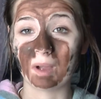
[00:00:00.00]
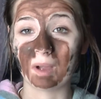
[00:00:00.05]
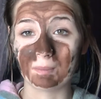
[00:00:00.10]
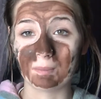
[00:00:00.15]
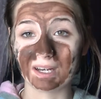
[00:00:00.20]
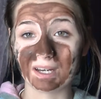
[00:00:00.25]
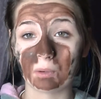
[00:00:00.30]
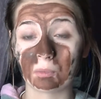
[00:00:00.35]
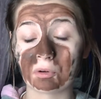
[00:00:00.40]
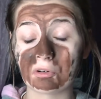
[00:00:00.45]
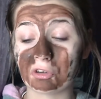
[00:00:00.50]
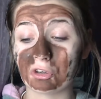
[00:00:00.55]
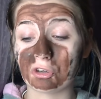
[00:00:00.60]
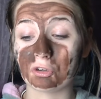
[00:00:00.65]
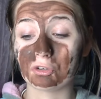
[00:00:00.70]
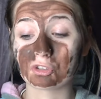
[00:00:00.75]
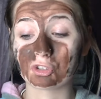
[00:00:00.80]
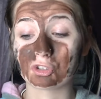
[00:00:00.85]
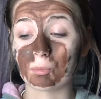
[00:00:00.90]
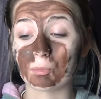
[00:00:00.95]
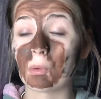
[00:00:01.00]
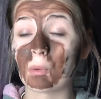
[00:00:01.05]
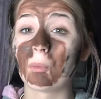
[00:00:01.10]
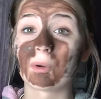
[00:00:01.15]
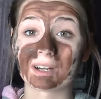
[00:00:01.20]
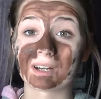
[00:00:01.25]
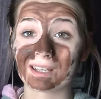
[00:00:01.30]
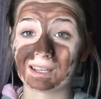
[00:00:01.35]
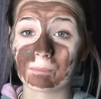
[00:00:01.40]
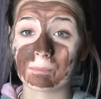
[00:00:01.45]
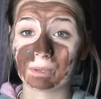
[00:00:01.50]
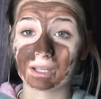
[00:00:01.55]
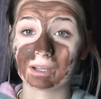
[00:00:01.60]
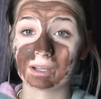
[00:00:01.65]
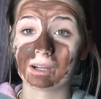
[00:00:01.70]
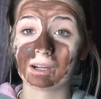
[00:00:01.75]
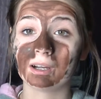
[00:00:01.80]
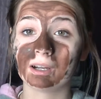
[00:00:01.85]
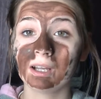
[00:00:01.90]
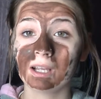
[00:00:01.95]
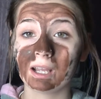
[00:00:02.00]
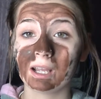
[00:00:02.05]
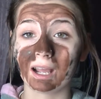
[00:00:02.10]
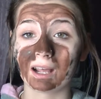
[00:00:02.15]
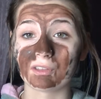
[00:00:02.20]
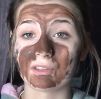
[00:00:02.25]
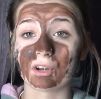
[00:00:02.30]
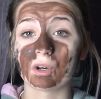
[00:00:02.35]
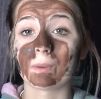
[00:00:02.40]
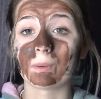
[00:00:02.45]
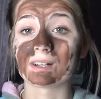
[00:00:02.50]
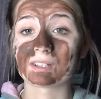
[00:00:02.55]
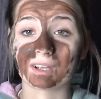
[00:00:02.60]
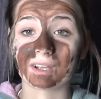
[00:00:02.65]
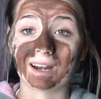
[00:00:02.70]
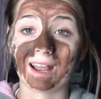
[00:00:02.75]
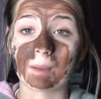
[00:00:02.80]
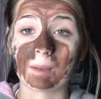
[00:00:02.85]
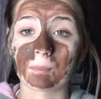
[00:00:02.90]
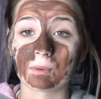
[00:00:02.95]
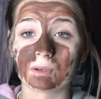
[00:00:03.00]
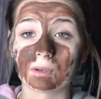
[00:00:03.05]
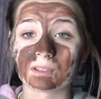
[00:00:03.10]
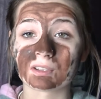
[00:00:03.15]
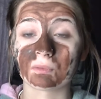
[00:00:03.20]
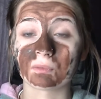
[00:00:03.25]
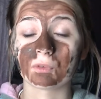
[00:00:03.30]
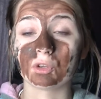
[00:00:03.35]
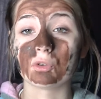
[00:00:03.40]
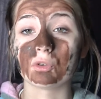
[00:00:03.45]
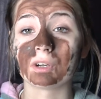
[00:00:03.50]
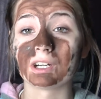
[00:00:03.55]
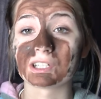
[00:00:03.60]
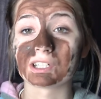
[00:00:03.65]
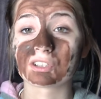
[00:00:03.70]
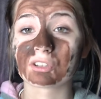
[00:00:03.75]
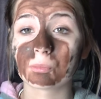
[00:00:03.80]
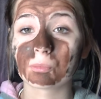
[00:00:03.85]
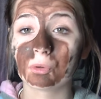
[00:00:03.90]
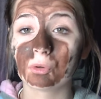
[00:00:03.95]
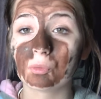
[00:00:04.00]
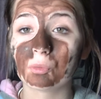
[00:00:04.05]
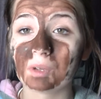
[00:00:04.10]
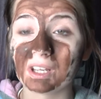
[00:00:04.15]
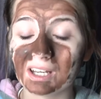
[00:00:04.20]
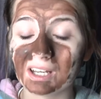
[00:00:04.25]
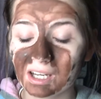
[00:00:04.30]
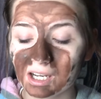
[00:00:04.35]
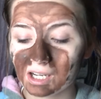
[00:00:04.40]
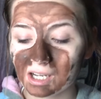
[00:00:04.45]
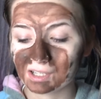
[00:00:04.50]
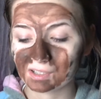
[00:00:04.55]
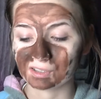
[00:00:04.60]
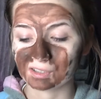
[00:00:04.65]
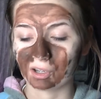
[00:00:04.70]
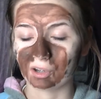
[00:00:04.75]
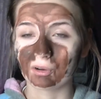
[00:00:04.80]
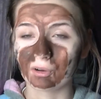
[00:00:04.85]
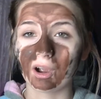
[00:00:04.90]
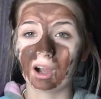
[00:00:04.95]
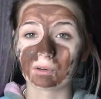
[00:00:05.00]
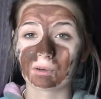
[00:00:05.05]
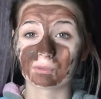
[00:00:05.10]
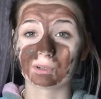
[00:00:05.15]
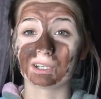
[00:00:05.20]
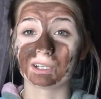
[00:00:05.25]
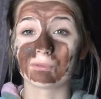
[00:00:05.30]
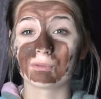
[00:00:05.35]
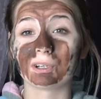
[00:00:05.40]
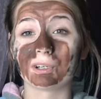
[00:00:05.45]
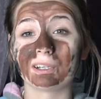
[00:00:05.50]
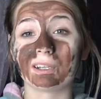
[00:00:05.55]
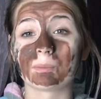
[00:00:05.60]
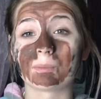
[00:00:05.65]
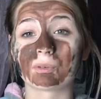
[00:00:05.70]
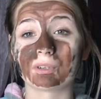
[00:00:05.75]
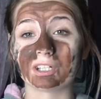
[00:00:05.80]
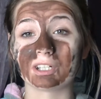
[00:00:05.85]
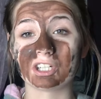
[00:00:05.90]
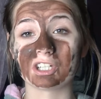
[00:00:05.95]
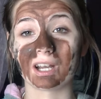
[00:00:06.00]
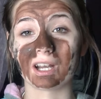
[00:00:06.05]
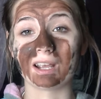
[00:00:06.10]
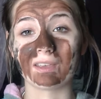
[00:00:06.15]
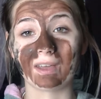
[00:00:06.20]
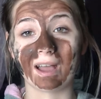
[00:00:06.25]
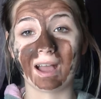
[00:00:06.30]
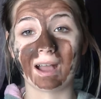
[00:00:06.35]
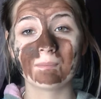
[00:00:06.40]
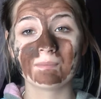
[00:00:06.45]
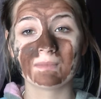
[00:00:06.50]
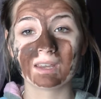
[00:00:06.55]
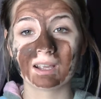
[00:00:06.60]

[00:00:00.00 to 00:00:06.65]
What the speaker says: I mean, I want to do YouTube, I want to get bigger, and the only way it's going to happen is if you guys support me, so I'd really appreciate that.